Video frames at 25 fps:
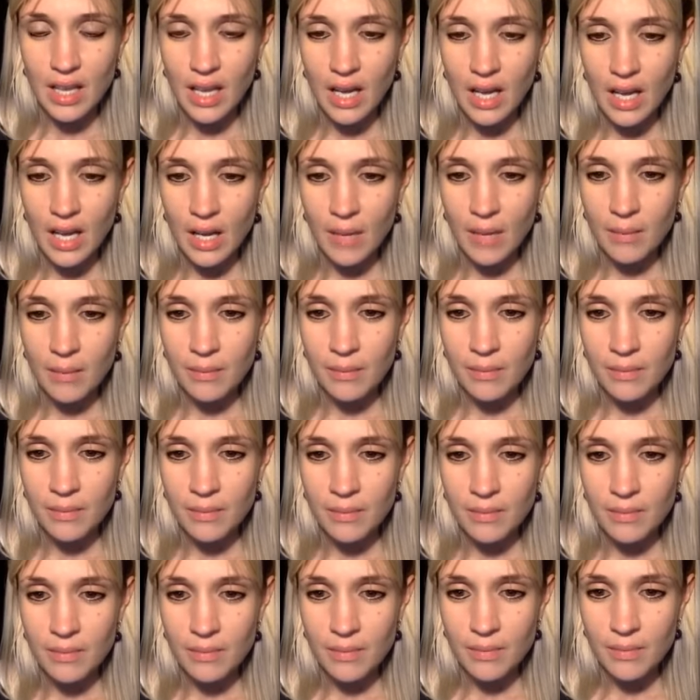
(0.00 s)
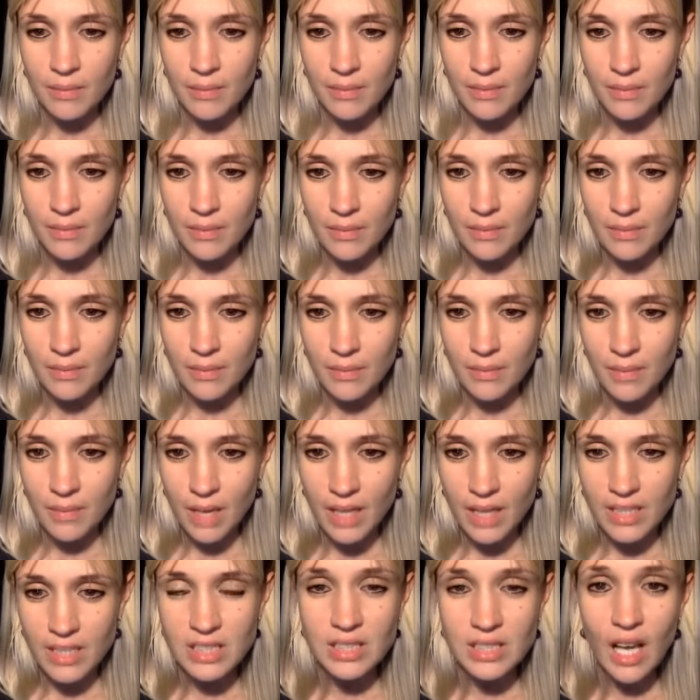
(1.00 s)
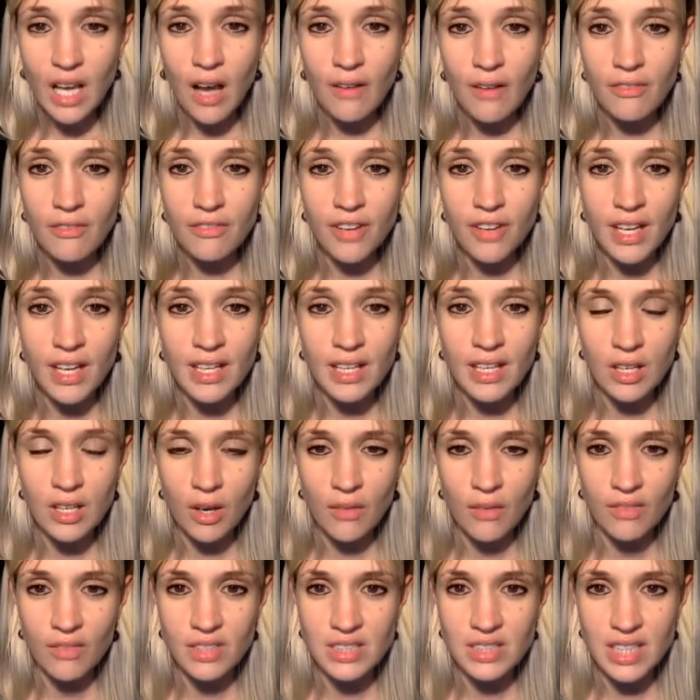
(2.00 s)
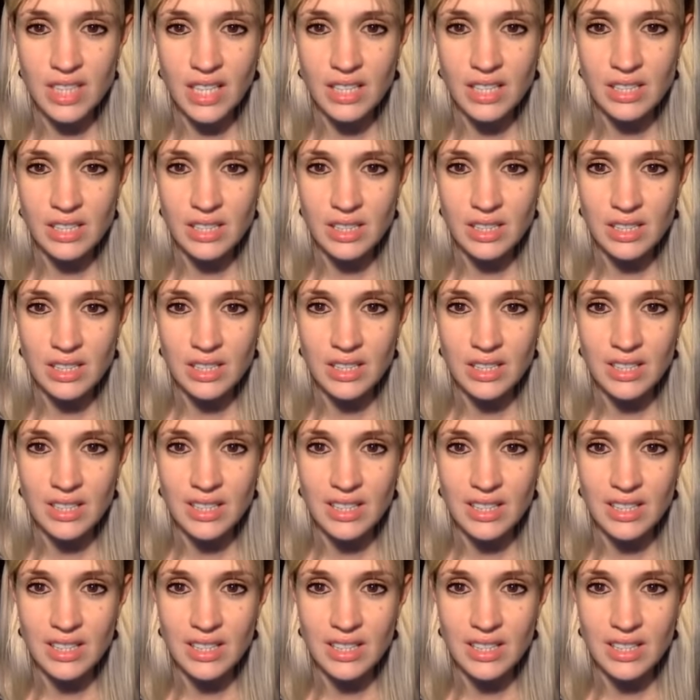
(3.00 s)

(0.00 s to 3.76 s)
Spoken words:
I just can't fake a conversation.